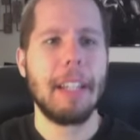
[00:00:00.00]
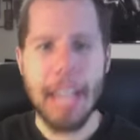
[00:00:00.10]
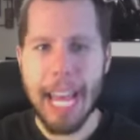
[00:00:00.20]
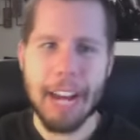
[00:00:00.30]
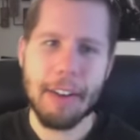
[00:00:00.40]

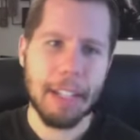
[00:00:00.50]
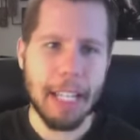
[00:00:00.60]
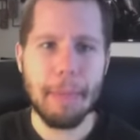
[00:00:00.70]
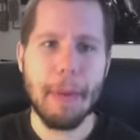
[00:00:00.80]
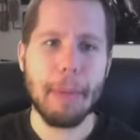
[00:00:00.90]
Hey Aaron,
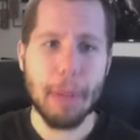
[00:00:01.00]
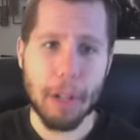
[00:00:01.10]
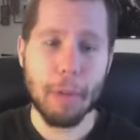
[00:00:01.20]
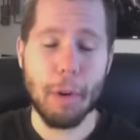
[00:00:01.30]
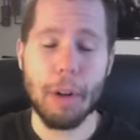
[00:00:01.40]
keep up the
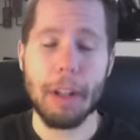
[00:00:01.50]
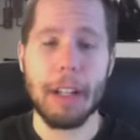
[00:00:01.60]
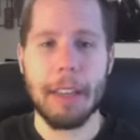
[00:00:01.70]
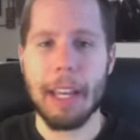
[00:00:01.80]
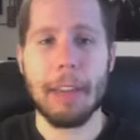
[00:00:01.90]
good work.
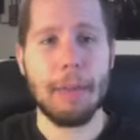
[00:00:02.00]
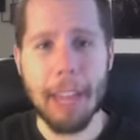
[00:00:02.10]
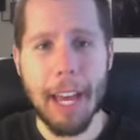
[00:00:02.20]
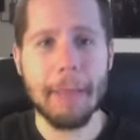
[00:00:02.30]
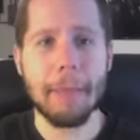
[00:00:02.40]
Thank you for
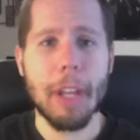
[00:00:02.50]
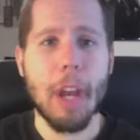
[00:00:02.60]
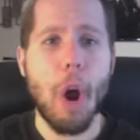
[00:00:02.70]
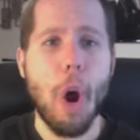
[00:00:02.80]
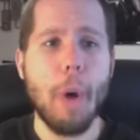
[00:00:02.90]
that.
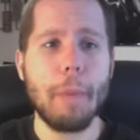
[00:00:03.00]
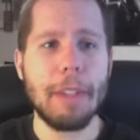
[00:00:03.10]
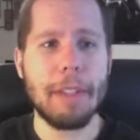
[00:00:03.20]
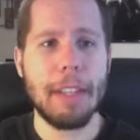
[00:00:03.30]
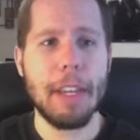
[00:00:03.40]
Hope
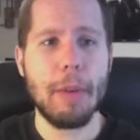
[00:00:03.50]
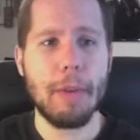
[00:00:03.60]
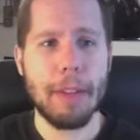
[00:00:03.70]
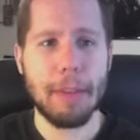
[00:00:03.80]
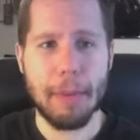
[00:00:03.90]
to see you at
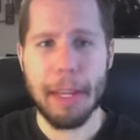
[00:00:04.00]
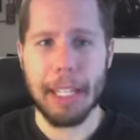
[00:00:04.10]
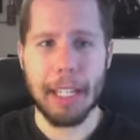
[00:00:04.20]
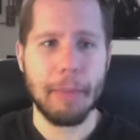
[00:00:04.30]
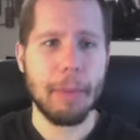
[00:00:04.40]

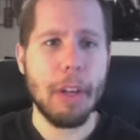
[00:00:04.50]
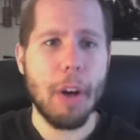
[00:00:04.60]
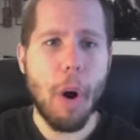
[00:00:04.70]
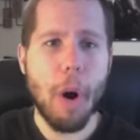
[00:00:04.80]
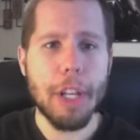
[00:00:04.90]
WrestleMania.
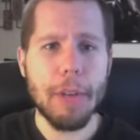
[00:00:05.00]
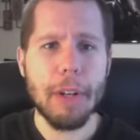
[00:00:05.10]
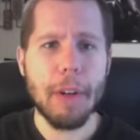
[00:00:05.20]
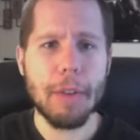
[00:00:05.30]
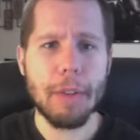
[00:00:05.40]
Are you
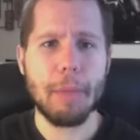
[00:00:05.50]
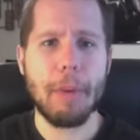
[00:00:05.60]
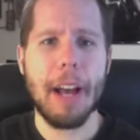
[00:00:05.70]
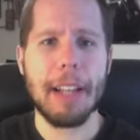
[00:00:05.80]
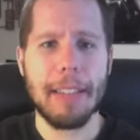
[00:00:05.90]
at all
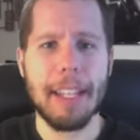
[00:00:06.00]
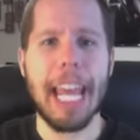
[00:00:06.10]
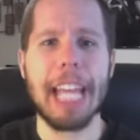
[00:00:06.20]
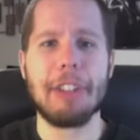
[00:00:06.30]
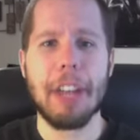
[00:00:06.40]
surprised that
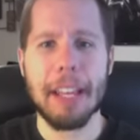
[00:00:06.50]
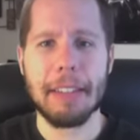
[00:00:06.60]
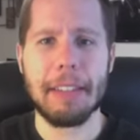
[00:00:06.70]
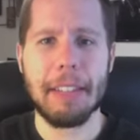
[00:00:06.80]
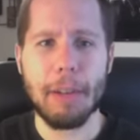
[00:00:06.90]
AJ
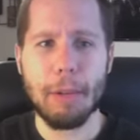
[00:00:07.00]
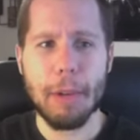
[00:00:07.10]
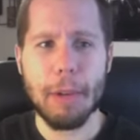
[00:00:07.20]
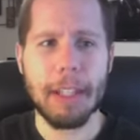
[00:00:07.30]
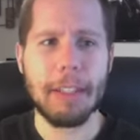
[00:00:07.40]
is still
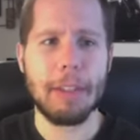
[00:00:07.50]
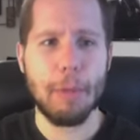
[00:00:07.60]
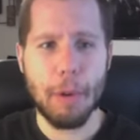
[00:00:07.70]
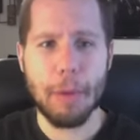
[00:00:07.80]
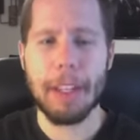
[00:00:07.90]
willing to
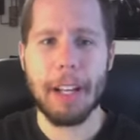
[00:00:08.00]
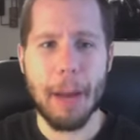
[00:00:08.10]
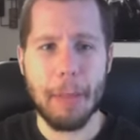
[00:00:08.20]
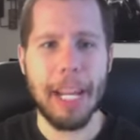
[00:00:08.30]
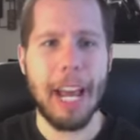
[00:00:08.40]
work with the
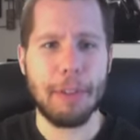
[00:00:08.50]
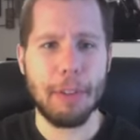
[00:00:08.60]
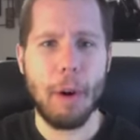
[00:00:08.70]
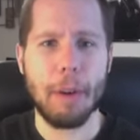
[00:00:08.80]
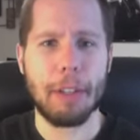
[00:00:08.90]
company after
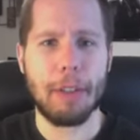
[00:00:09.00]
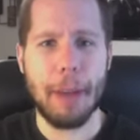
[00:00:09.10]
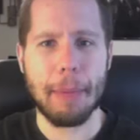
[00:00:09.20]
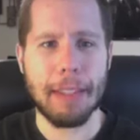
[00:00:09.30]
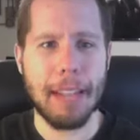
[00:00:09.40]
all the
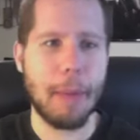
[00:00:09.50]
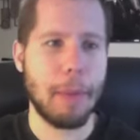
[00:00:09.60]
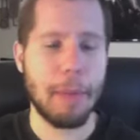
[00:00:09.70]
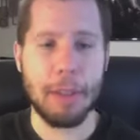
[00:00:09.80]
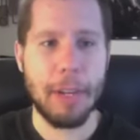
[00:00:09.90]
crap that's
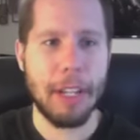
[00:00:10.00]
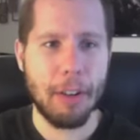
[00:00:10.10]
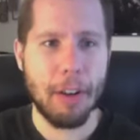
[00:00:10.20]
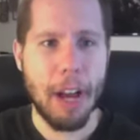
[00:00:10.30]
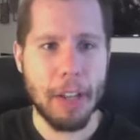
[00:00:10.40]
happened between
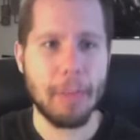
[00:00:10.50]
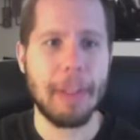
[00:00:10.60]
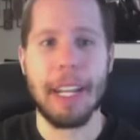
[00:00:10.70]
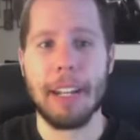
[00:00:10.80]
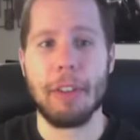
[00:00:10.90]
her
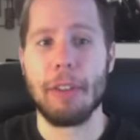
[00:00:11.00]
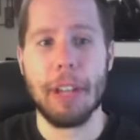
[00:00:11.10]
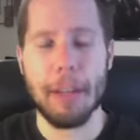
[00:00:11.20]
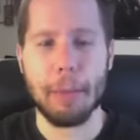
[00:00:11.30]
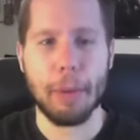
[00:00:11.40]
husband and her
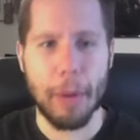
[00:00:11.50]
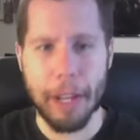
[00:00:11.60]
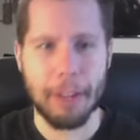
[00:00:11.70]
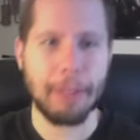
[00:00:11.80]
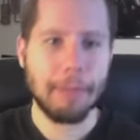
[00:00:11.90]
employer?